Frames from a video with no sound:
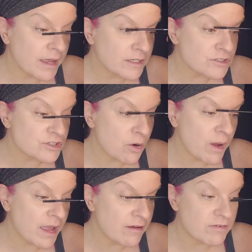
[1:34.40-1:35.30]
and it's so
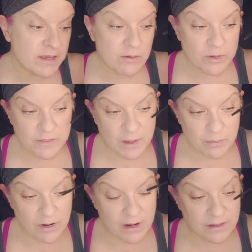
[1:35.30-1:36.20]
heavy with
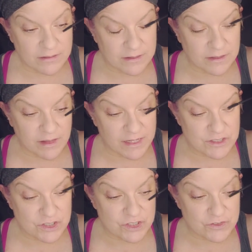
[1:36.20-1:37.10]
that product that the
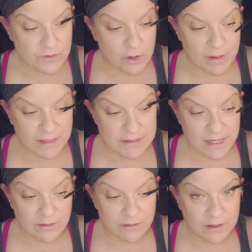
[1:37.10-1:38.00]
lashes just fall back
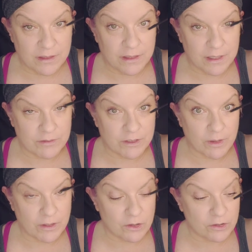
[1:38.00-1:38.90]
down, even though
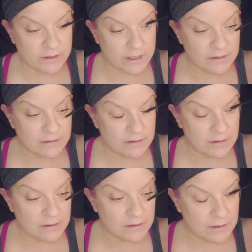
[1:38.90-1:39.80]
I curled it.
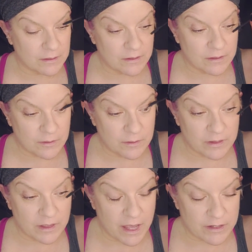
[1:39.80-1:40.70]

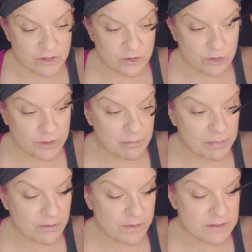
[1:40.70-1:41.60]
And so you can
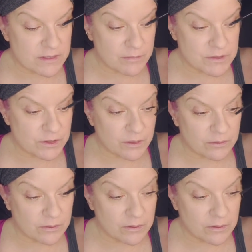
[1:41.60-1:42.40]
build this up too.